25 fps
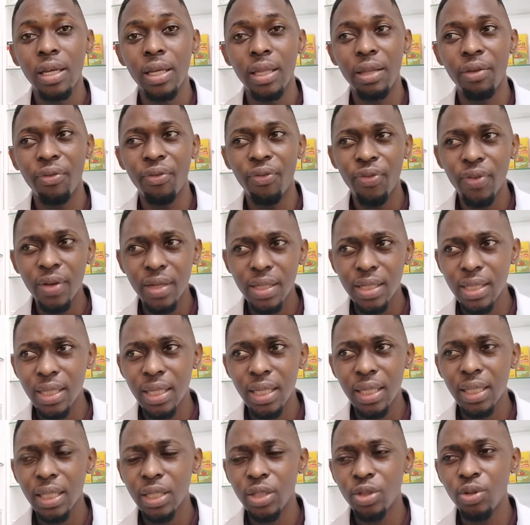the first
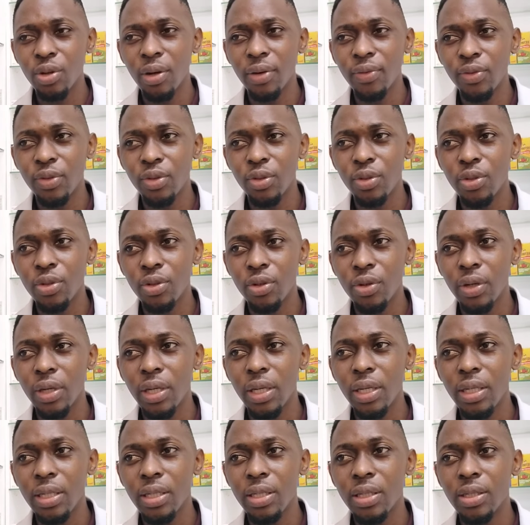thing that you have to do
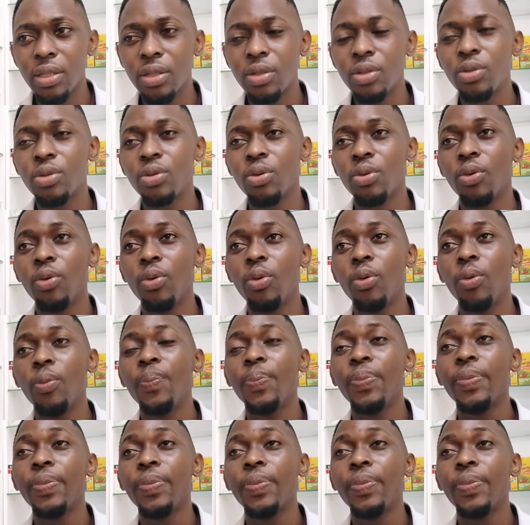is to